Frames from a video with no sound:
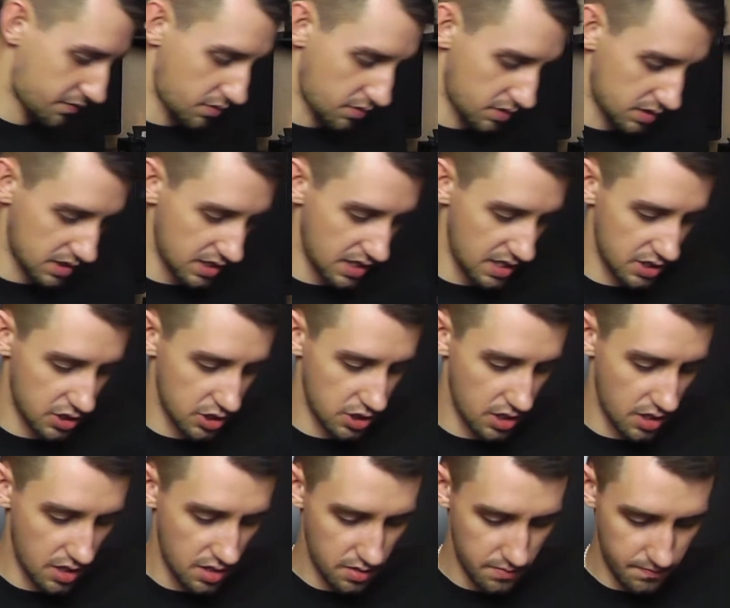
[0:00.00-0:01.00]
got the
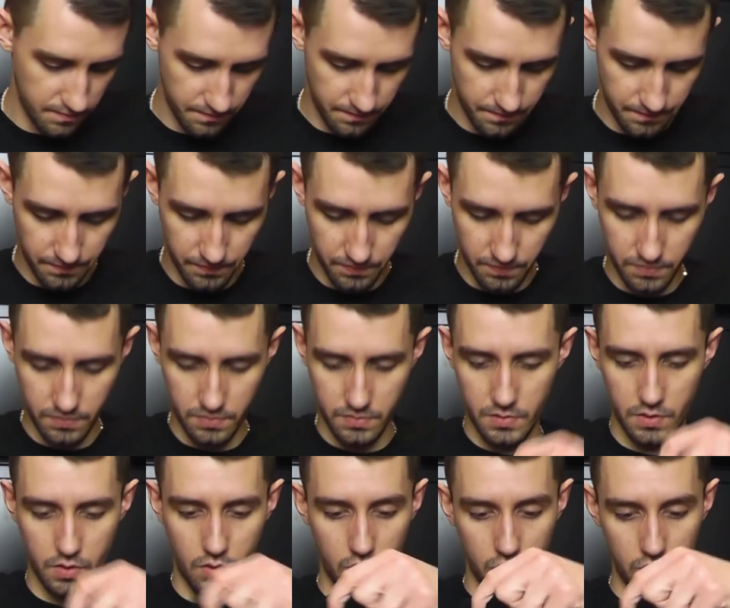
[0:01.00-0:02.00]
t-shirt,
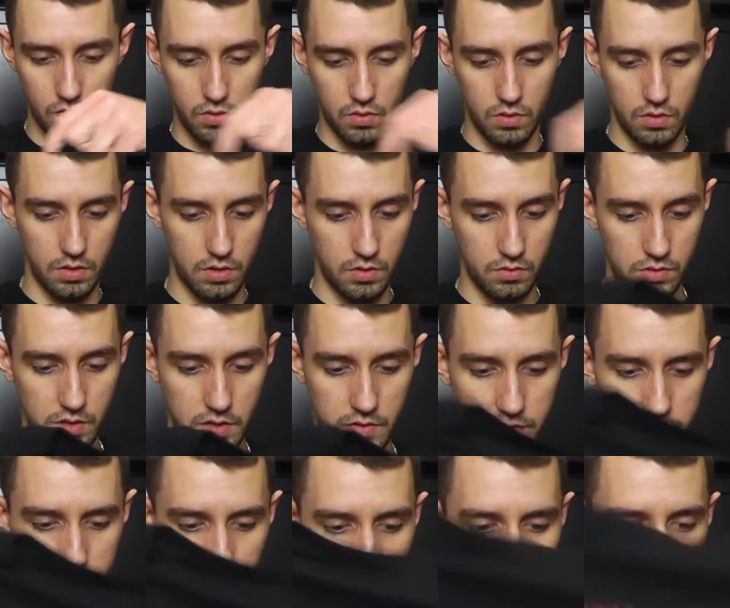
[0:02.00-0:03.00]

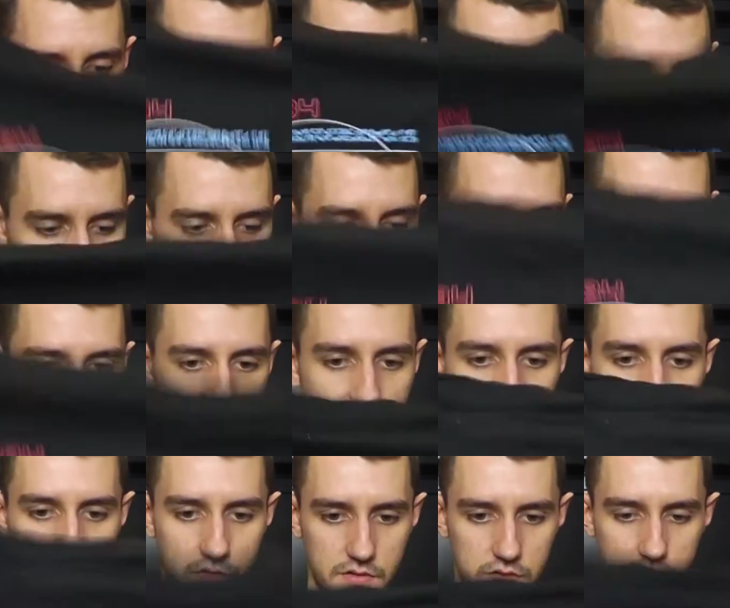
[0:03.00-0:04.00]
it's a long
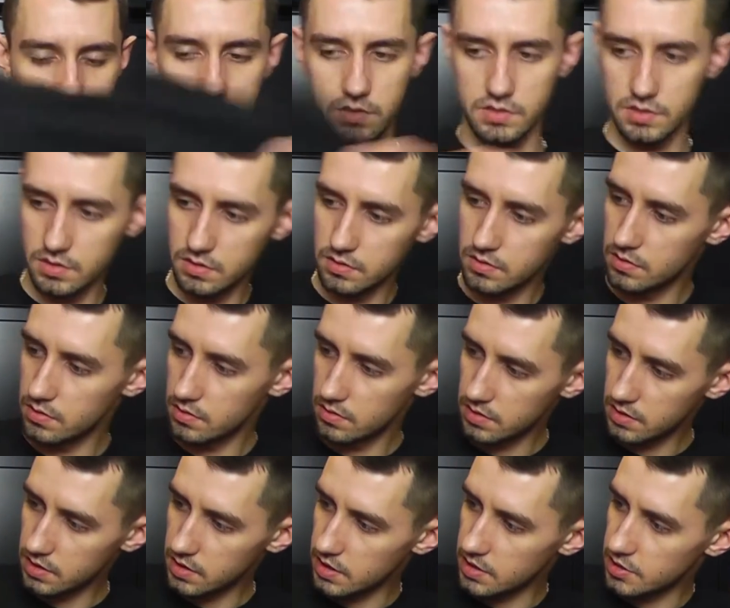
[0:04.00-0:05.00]
sleeve
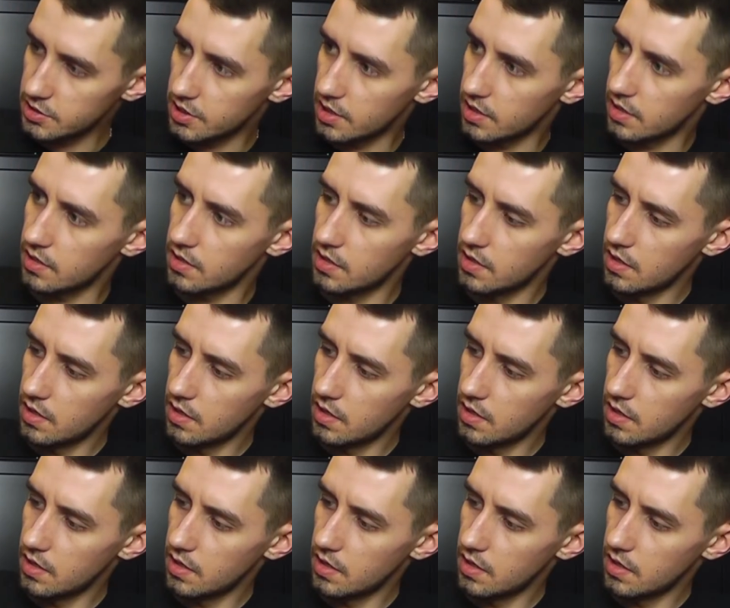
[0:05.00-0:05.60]
t-shirt.